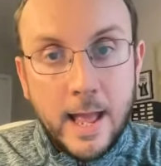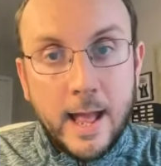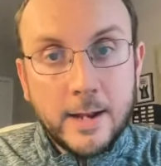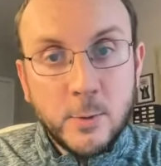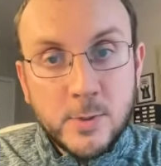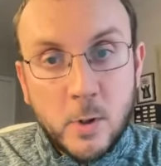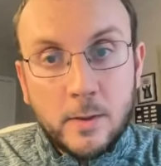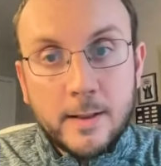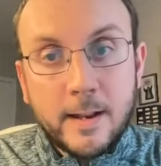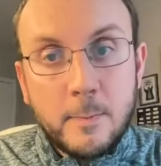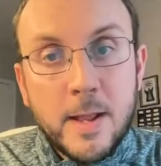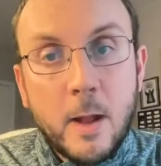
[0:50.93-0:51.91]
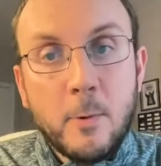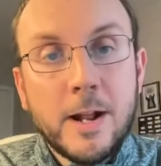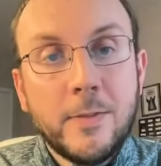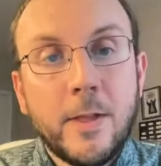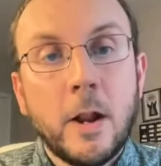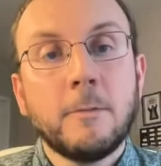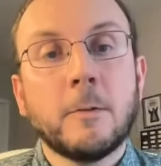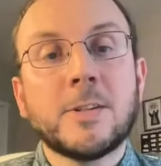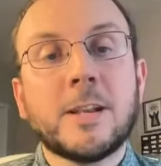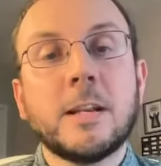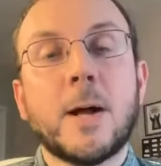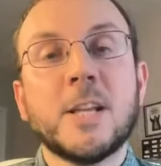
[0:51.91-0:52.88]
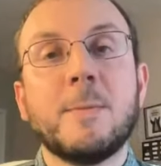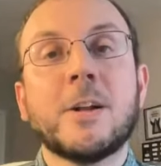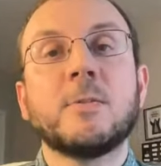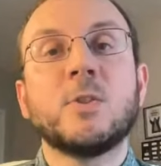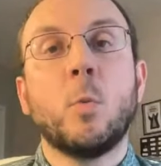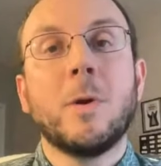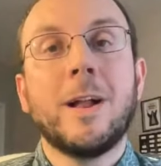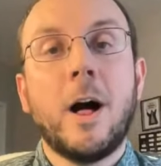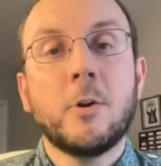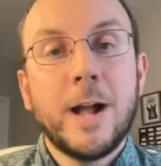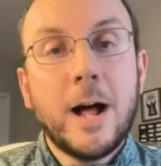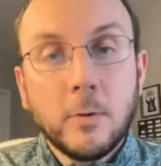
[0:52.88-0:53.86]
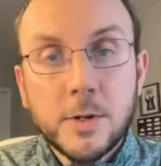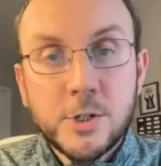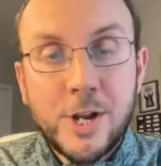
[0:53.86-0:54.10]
and use code NBA when you get there for first time deposit match up to $100.